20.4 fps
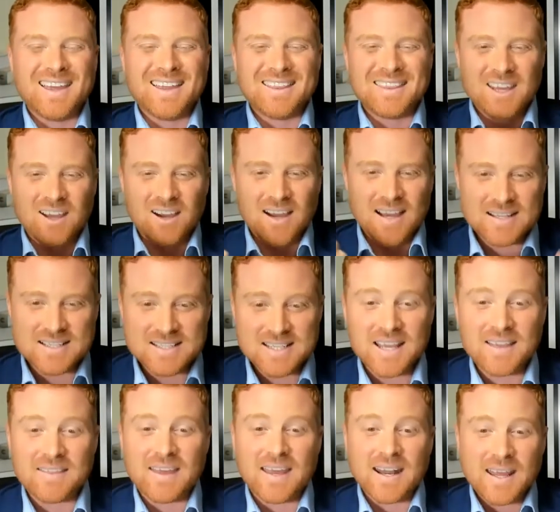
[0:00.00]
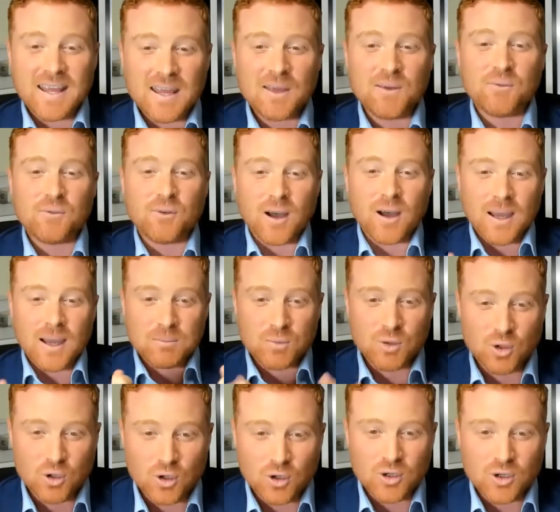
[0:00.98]
The idea that if I'm
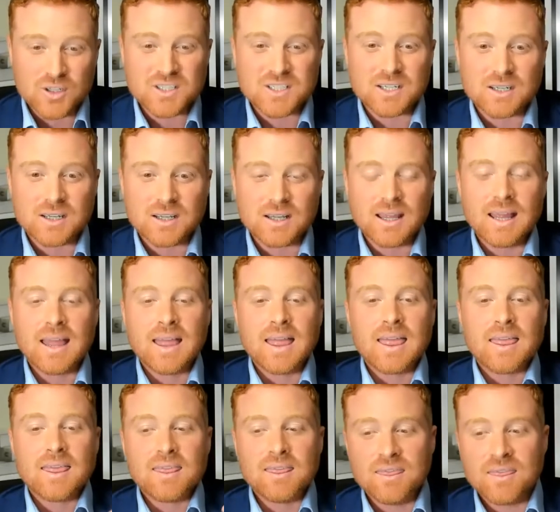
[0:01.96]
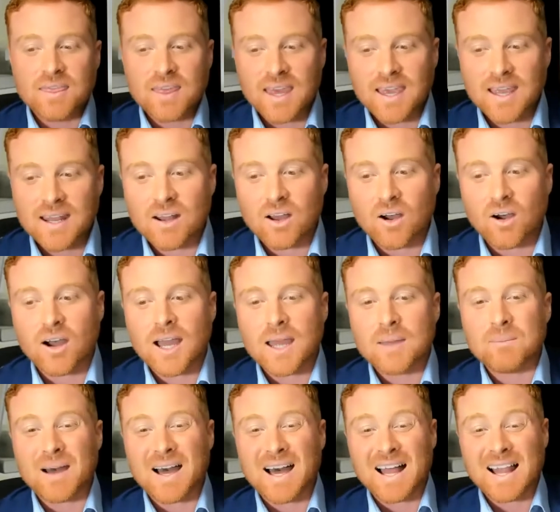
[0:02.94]
good, then
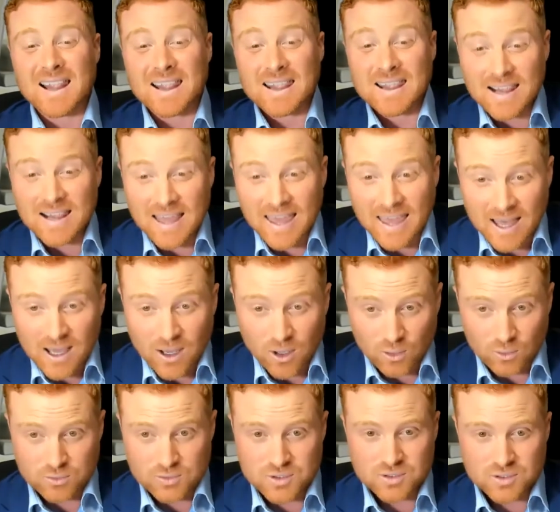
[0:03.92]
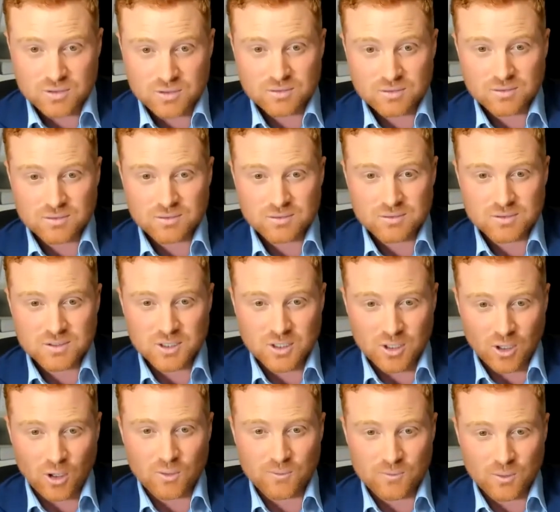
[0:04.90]
I'm allowed to
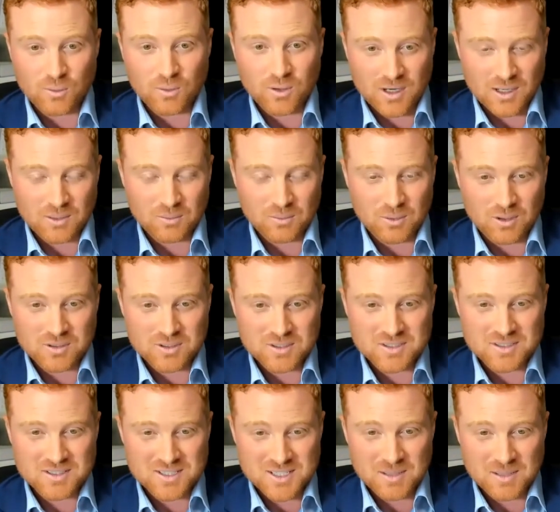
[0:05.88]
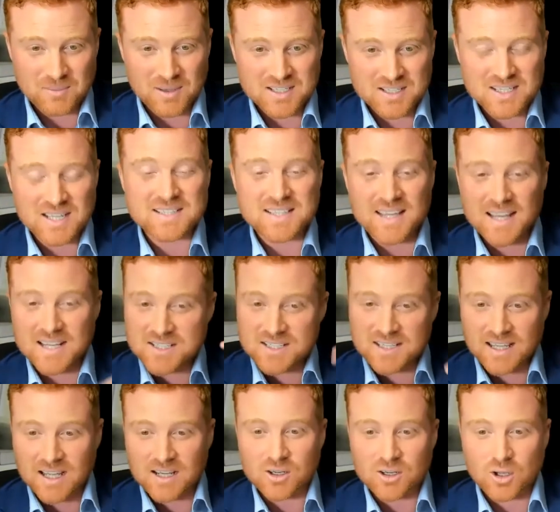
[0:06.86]
go for what I want. Does that make sense? That's
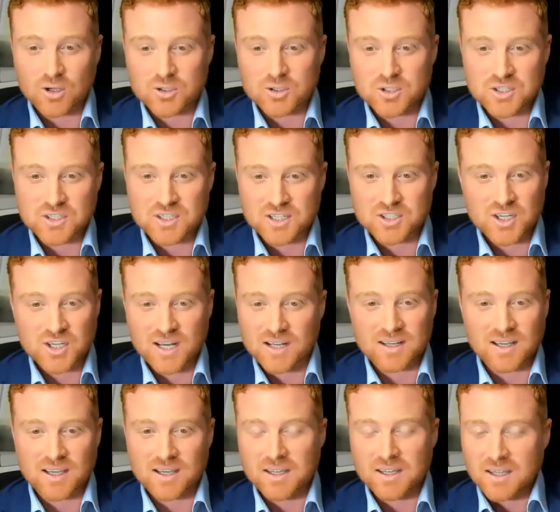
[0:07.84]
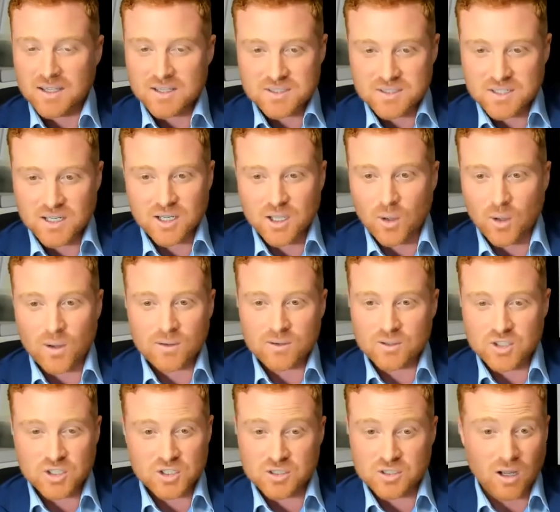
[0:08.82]
the unconscious agenda. Instead of going
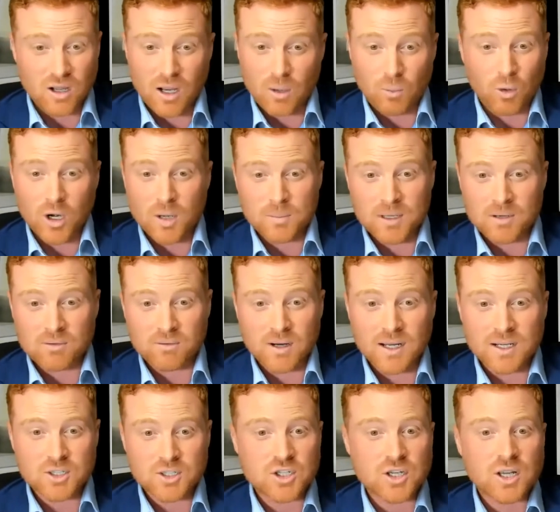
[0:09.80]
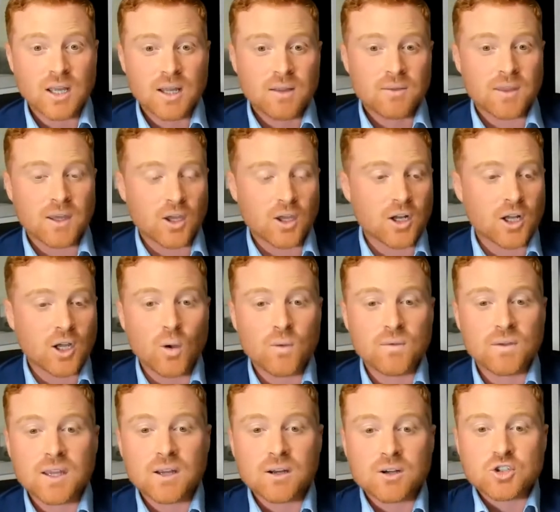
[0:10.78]
just, I want to be rich, they're going to go over
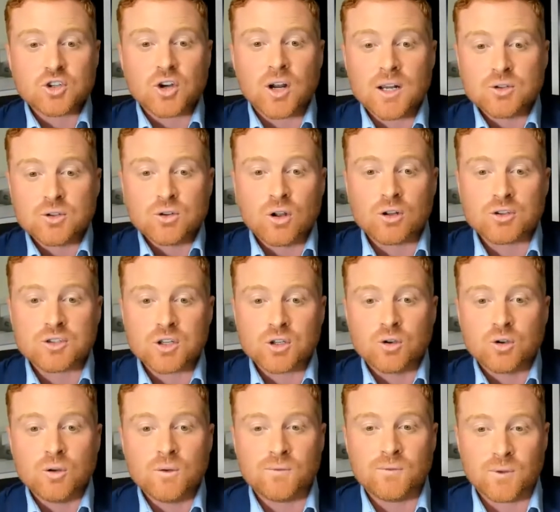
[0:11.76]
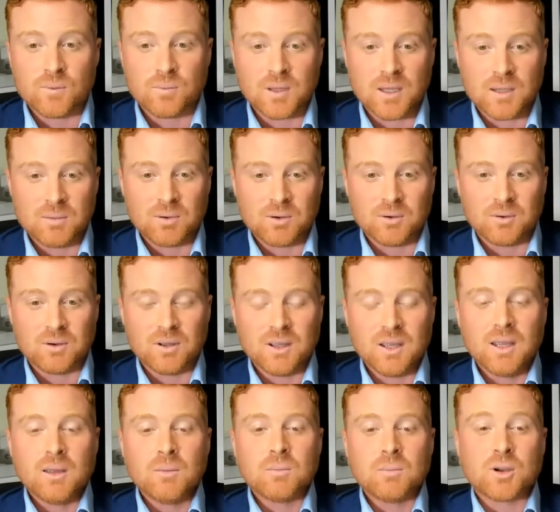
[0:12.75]
here and try to do lots of good for people
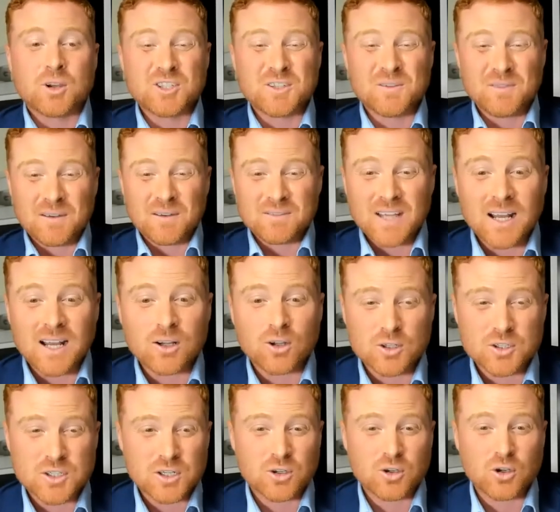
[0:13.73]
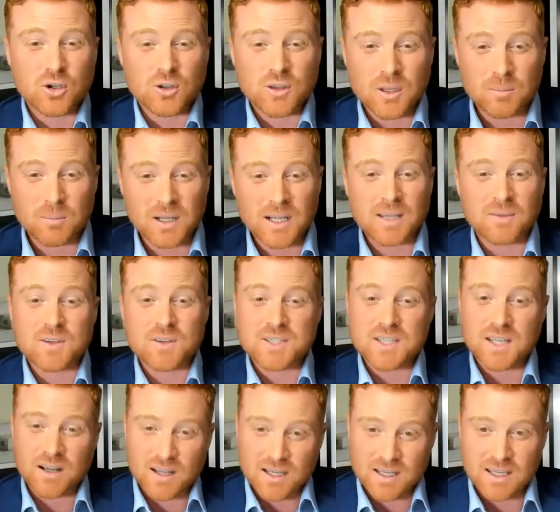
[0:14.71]
because if they've done lots of good, the belief is
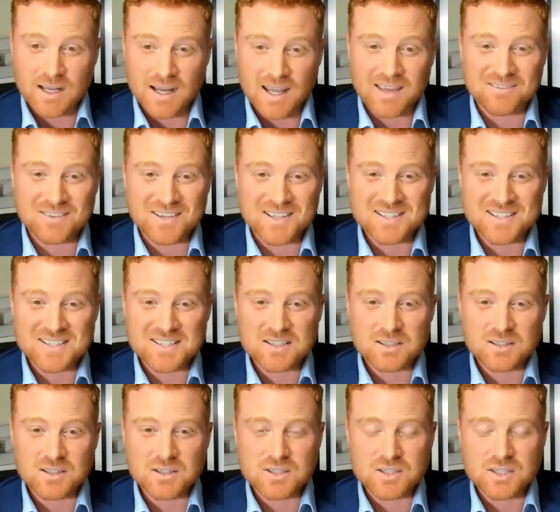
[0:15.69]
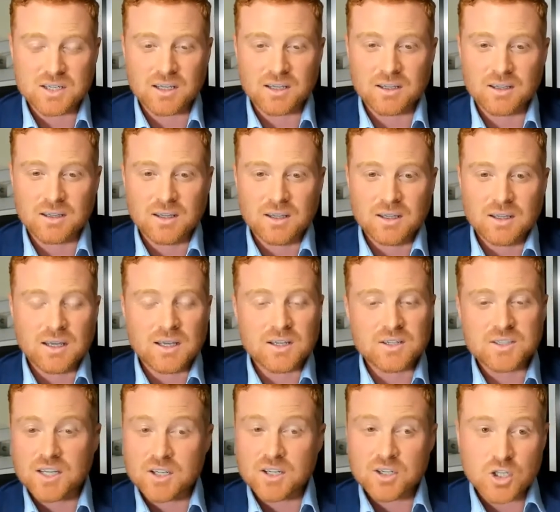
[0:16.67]
in I can have it, you see
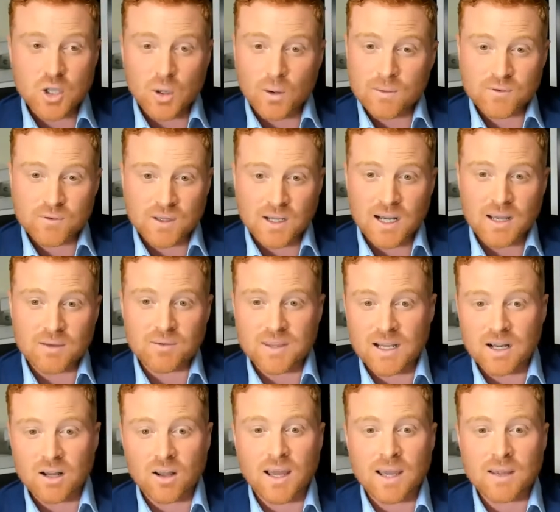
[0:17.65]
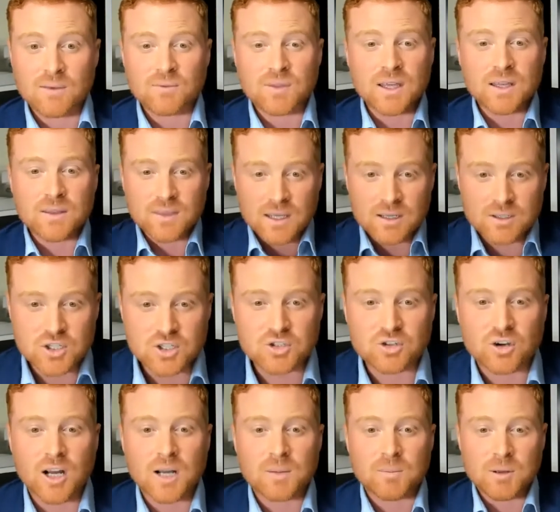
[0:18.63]
instead of just going for the love of their life, they, they just
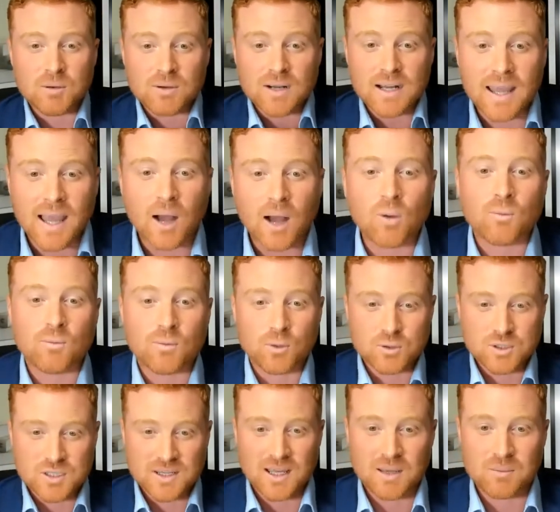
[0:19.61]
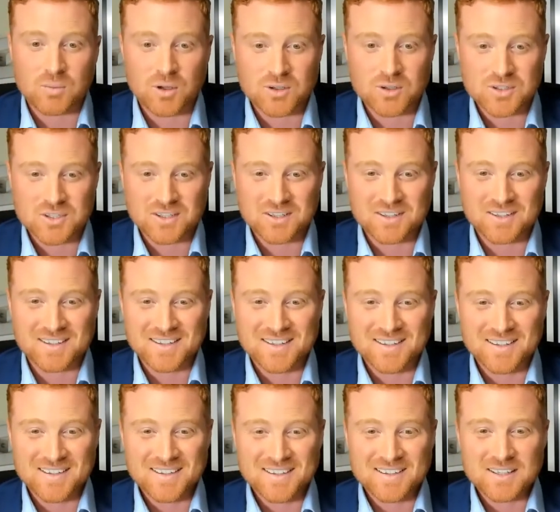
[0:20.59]
try to be really helpful to that person,
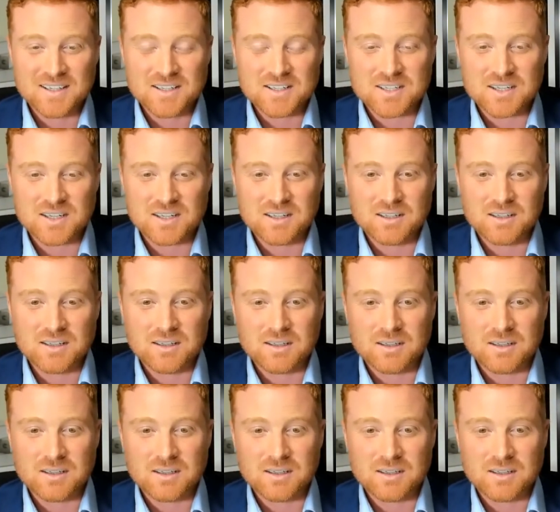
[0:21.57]
you see.